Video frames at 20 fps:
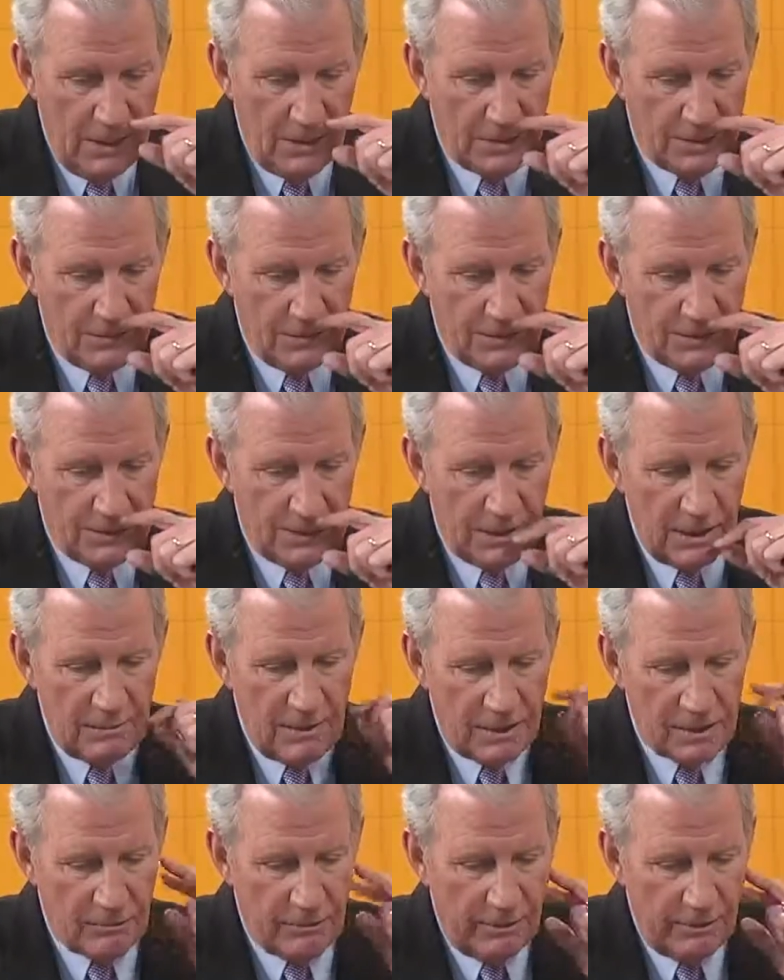So the city
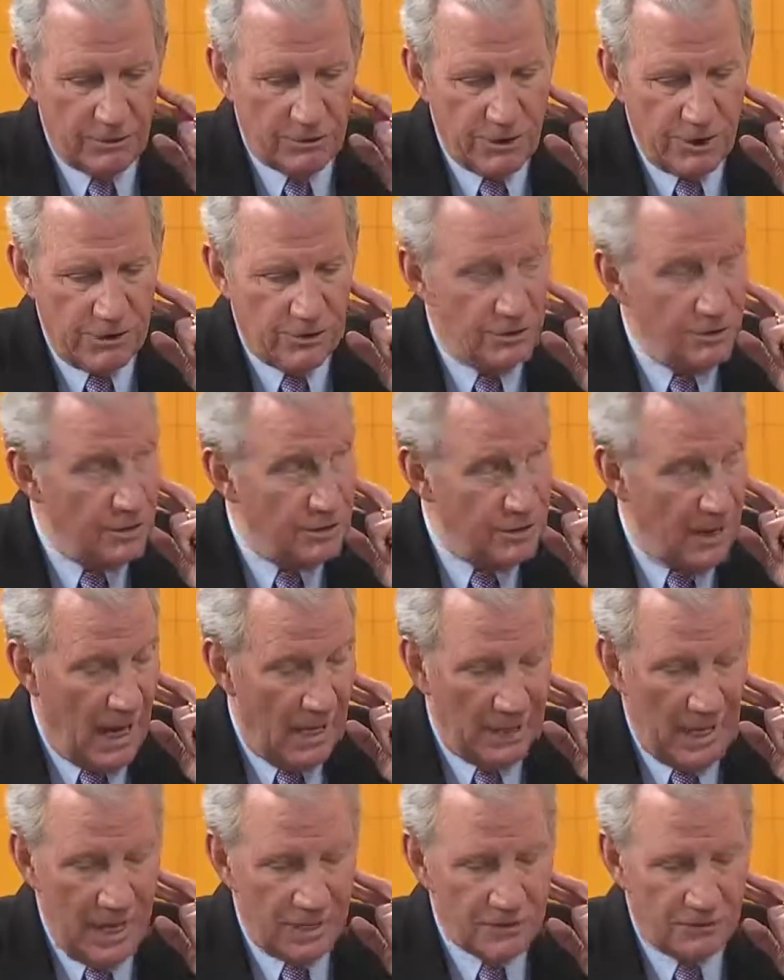administrator, John
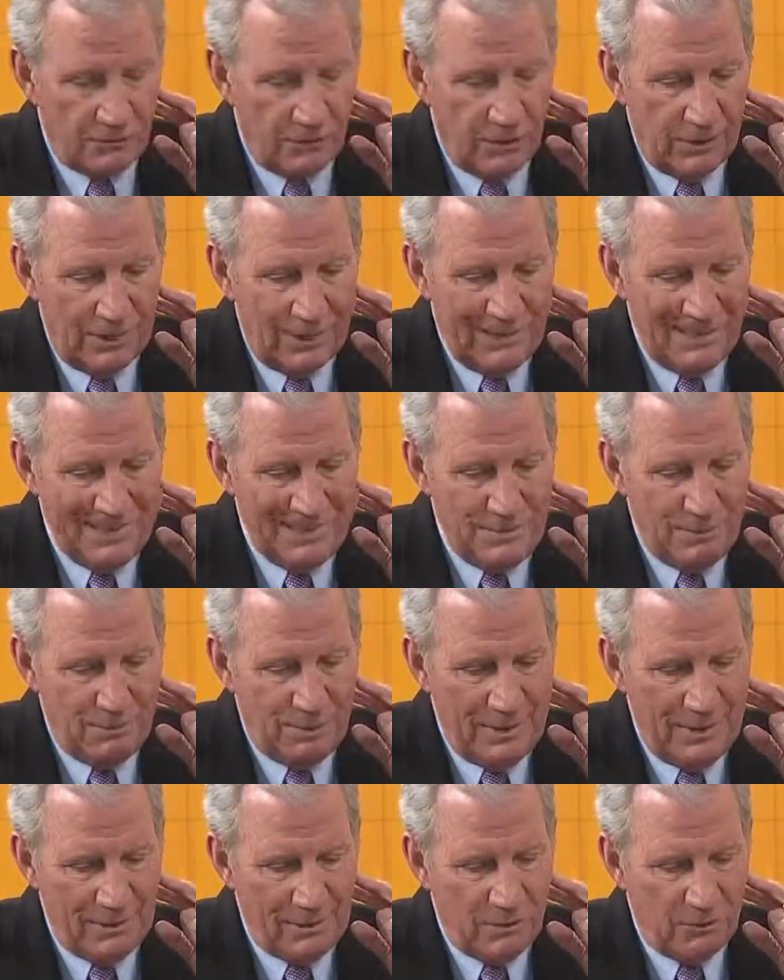Gzak, asked for an
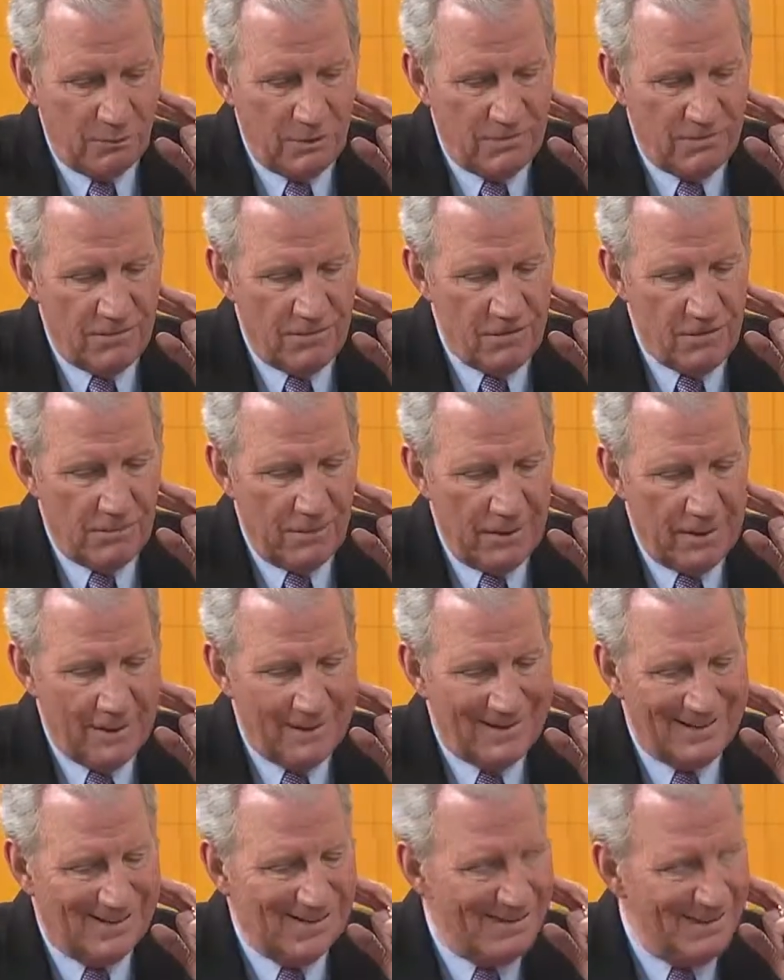independent review by
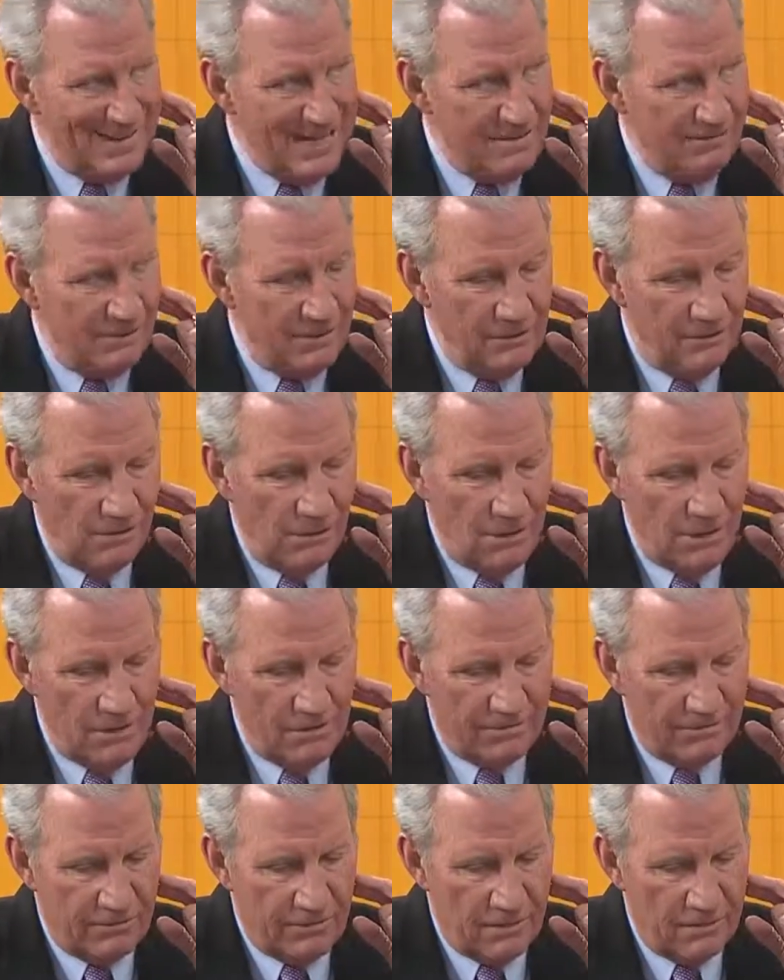a Cleveland
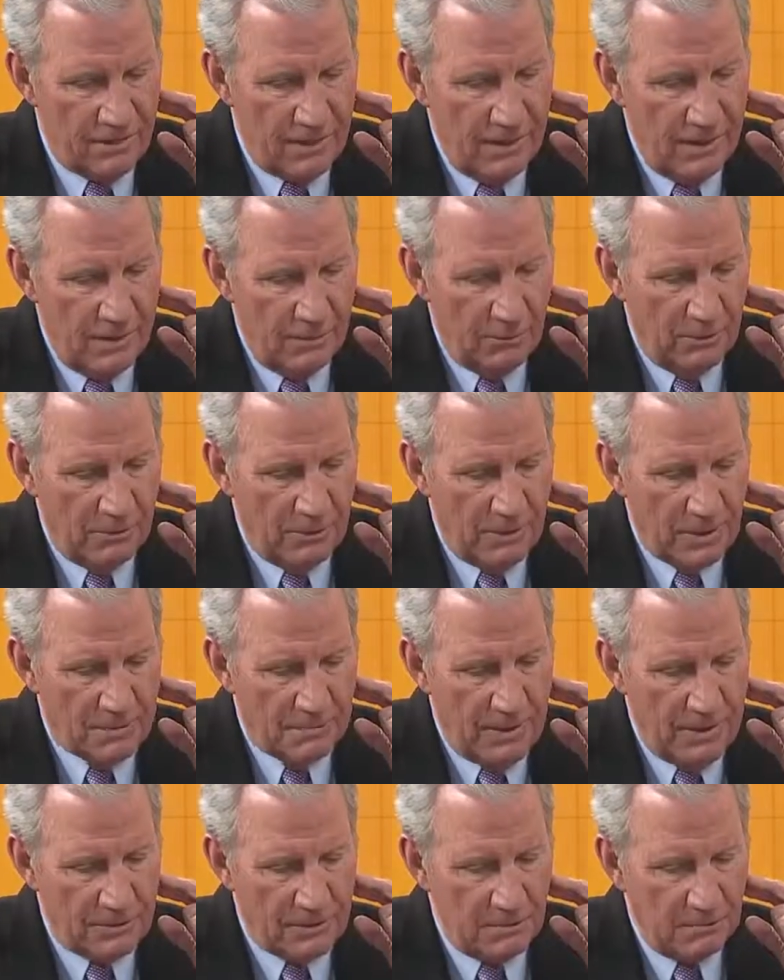law firm with an
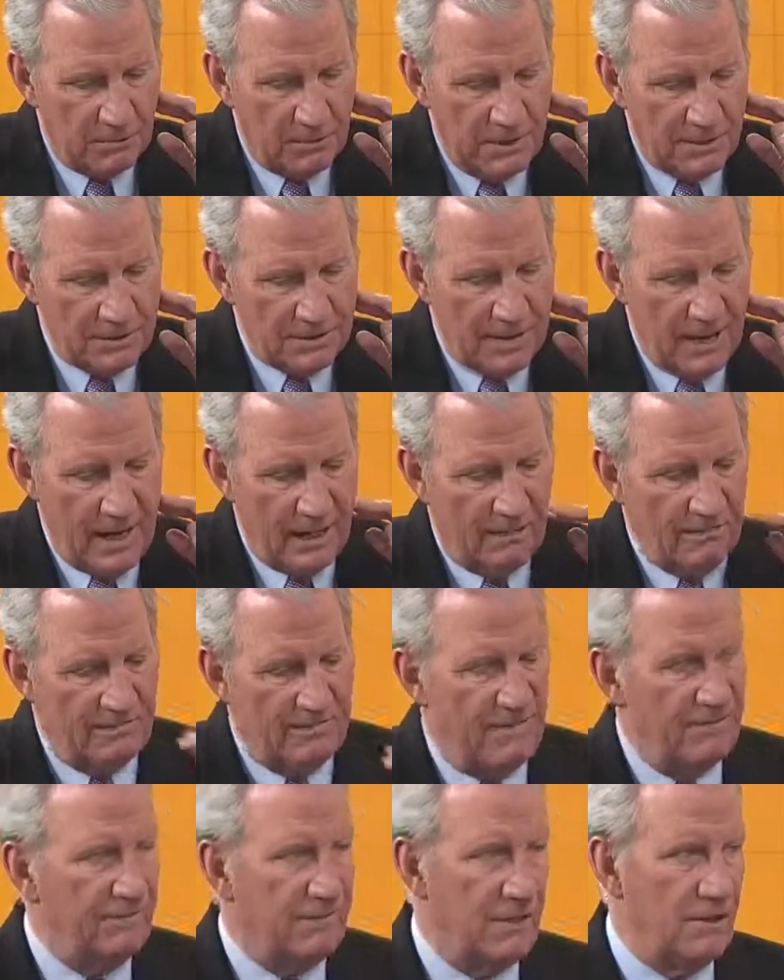expected price tag of
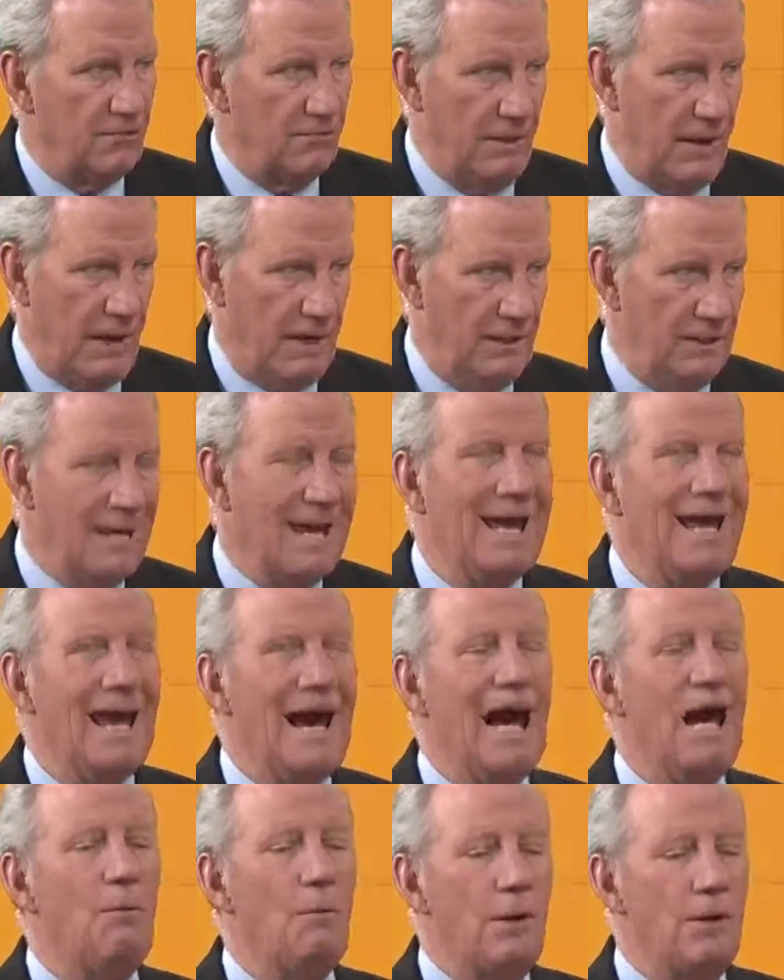fifty grand.
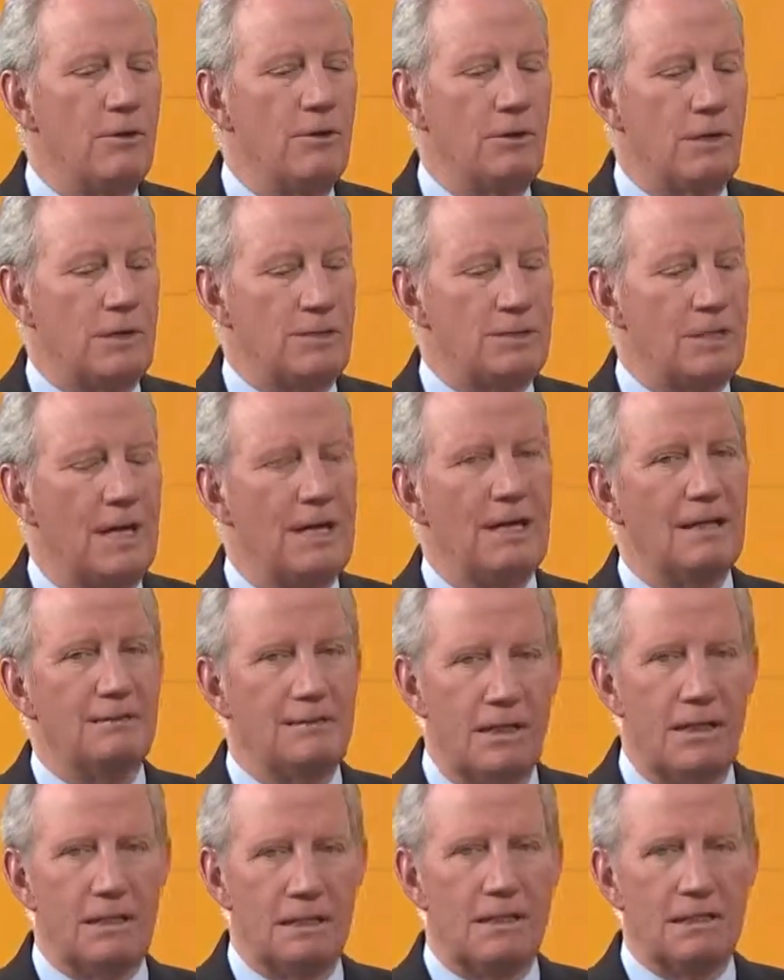I want to know this.
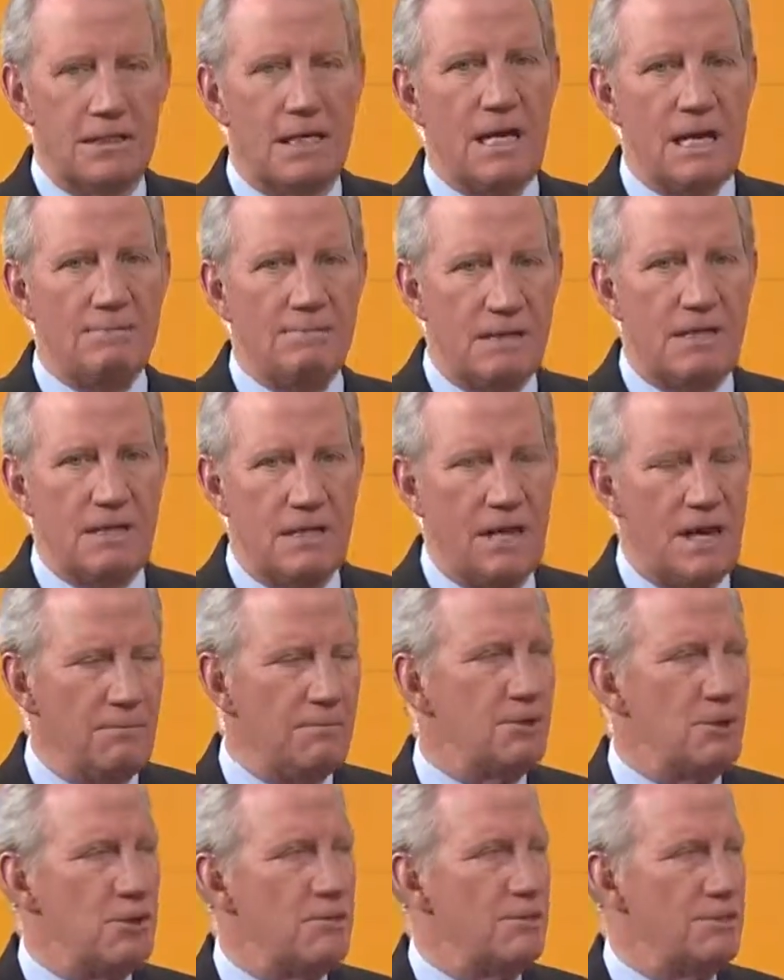Did at the time, did he
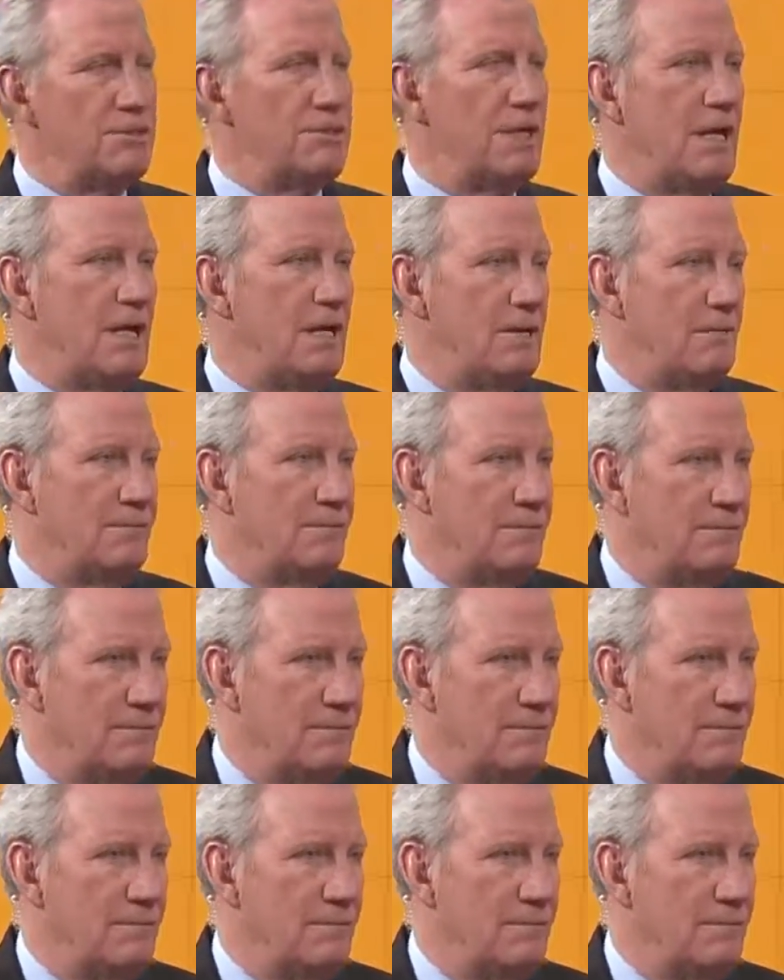come to you and say,